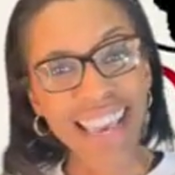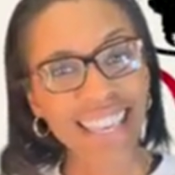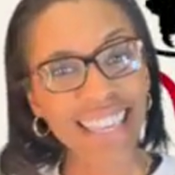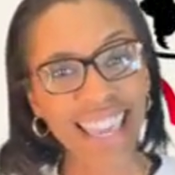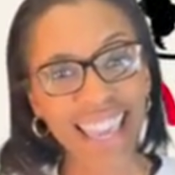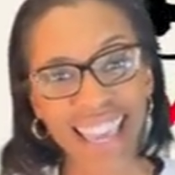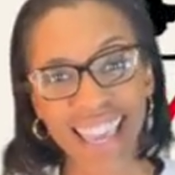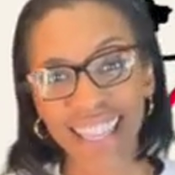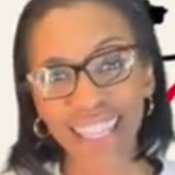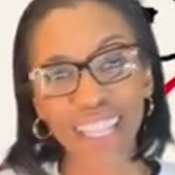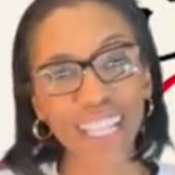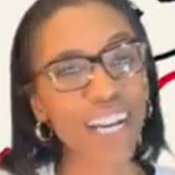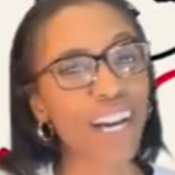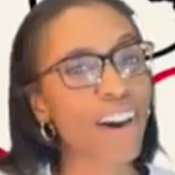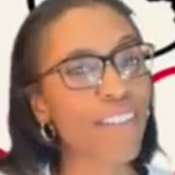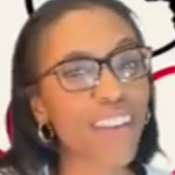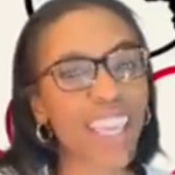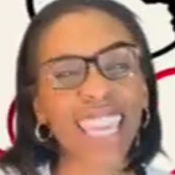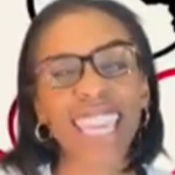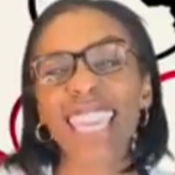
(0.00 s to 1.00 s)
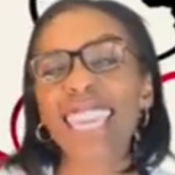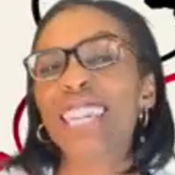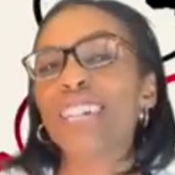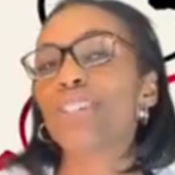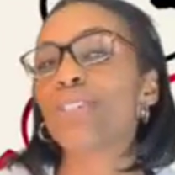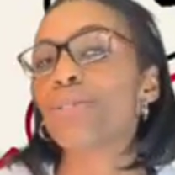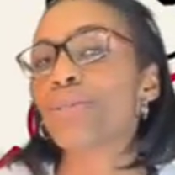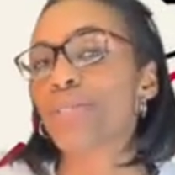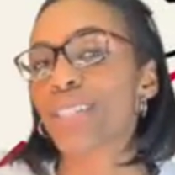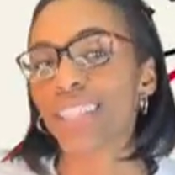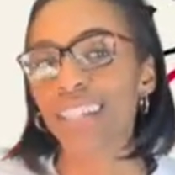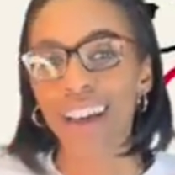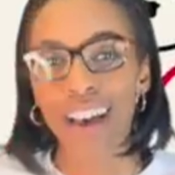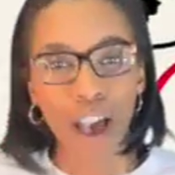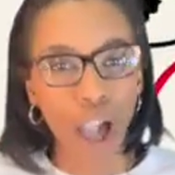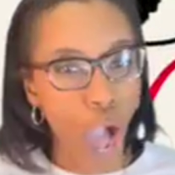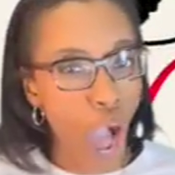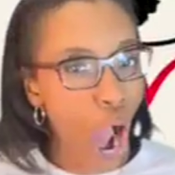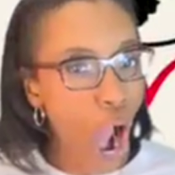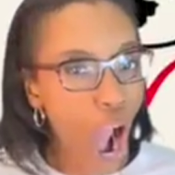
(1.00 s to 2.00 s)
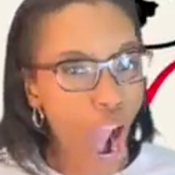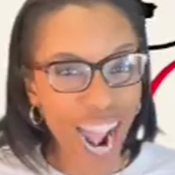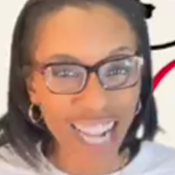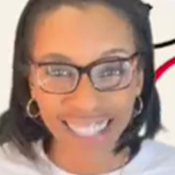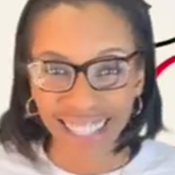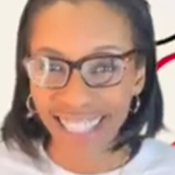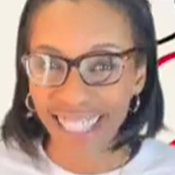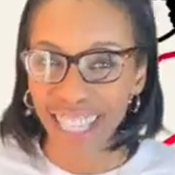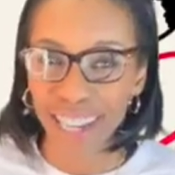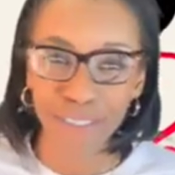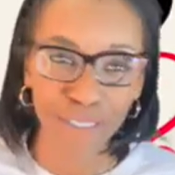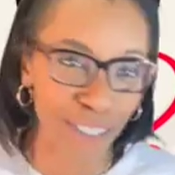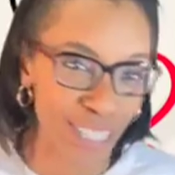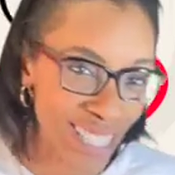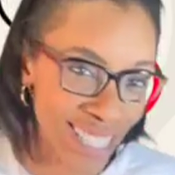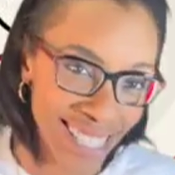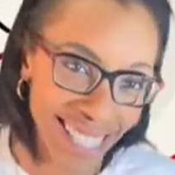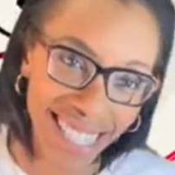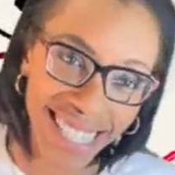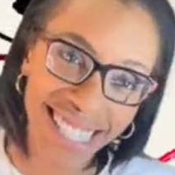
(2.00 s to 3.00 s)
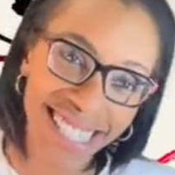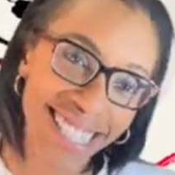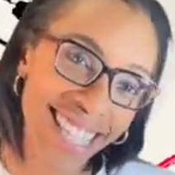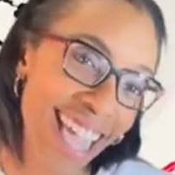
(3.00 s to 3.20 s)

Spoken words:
Yeah, love heals our differences.